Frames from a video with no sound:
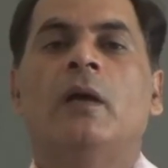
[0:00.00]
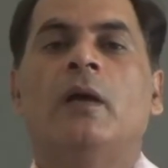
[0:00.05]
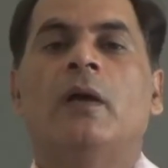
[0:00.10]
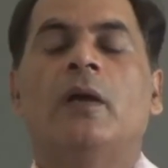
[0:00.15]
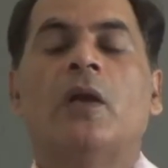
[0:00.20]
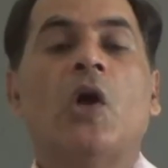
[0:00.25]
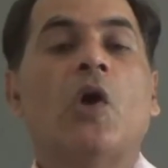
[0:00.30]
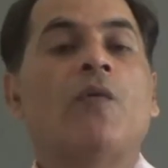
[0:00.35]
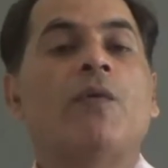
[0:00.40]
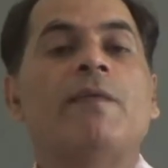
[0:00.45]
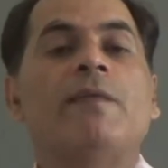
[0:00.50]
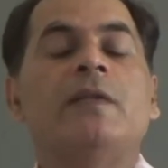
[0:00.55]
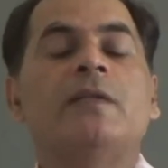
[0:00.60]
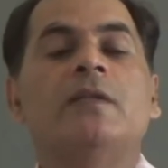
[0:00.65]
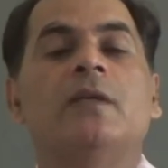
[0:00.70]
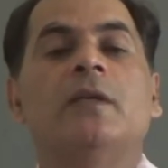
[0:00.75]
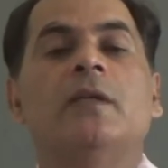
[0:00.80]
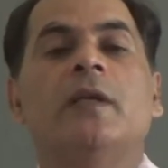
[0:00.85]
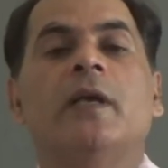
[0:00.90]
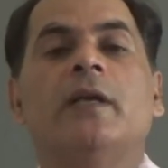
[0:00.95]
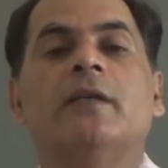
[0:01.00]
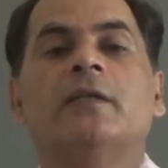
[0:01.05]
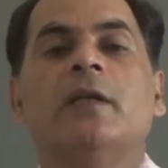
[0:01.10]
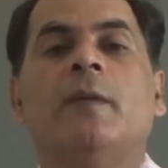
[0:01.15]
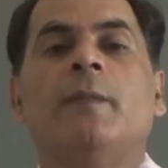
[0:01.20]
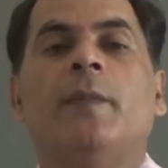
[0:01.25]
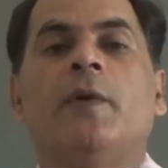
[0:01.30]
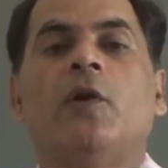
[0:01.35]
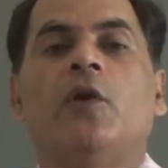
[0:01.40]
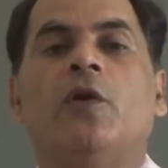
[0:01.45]
Now we will see the
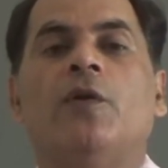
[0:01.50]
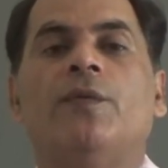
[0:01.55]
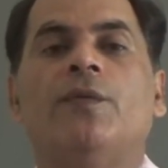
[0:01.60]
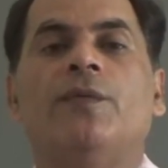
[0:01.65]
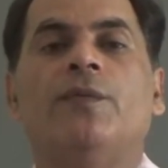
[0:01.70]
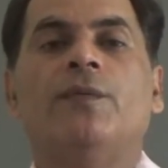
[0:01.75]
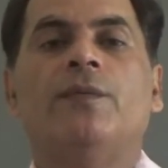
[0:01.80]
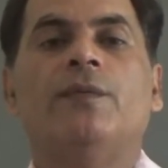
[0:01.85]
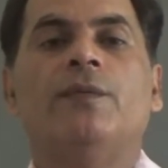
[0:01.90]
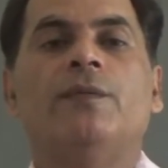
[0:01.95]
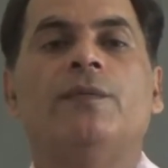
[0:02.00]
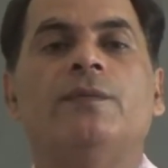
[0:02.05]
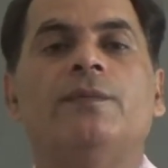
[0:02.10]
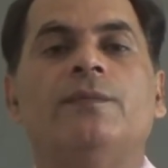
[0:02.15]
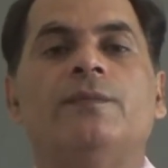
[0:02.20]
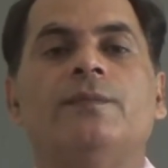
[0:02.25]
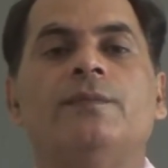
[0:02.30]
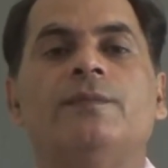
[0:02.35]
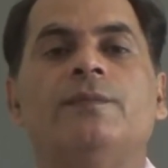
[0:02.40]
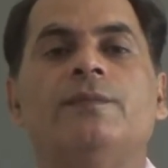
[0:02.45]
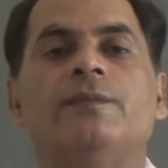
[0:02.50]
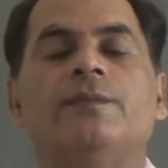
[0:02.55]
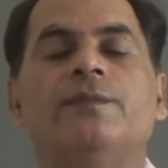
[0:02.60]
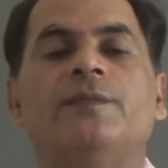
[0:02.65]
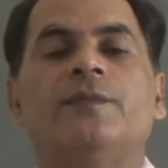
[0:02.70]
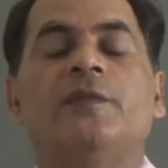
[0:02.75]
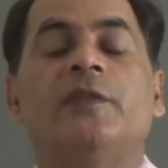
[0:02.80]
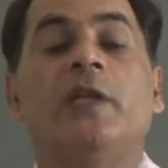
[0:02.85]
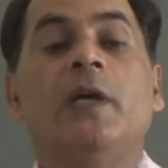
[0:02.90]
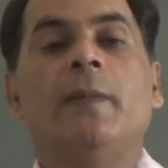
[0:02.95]
example of
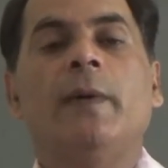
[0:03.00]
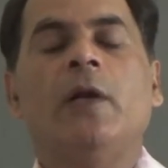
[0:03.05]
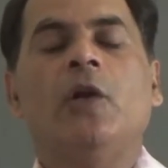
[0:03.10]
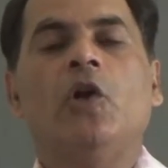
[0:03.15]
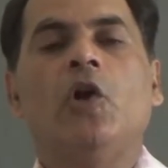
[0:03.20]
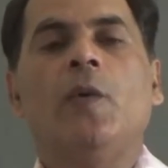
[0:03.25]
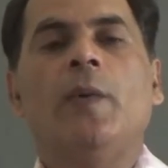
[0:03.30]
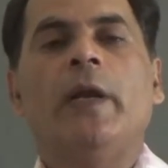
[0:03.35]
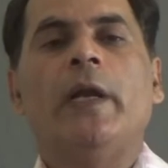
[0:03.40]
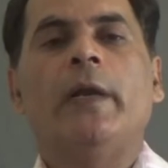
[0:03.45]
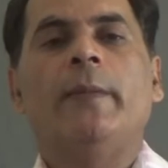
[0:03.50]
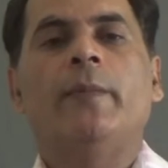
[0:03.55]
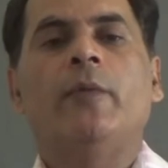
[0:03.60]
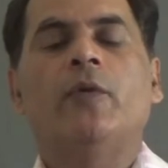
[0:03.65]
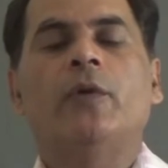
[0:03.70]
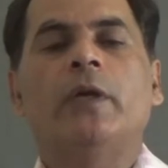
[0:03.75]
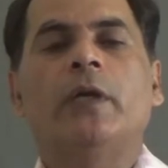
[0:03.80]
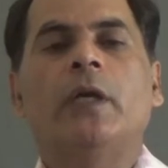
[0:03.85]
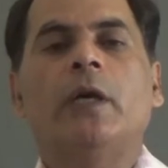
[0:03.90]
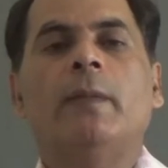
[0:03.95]
double covalent bond.